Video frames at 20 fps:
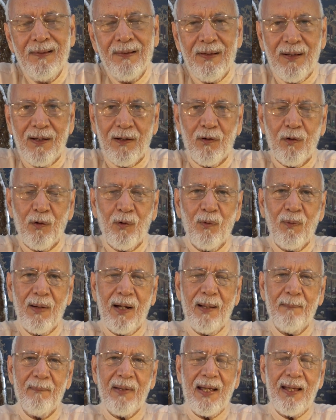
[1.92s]
Hello,
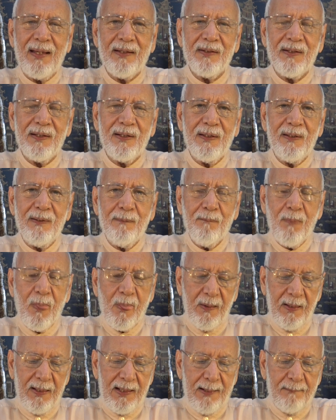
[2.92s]
I'm Andi,
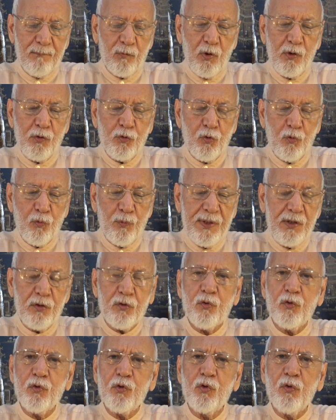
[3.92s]
and I'm going to
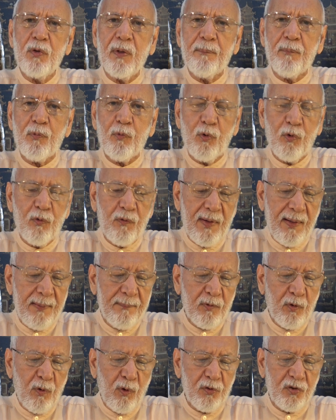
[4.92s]
read to you a
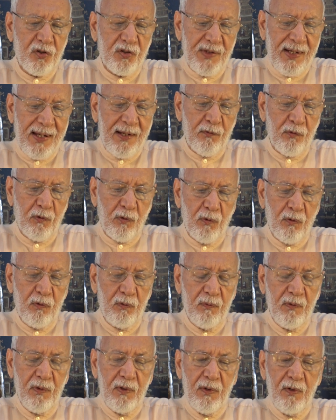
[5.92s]
program called
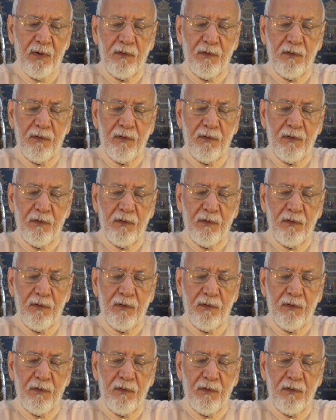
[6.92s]
Tarot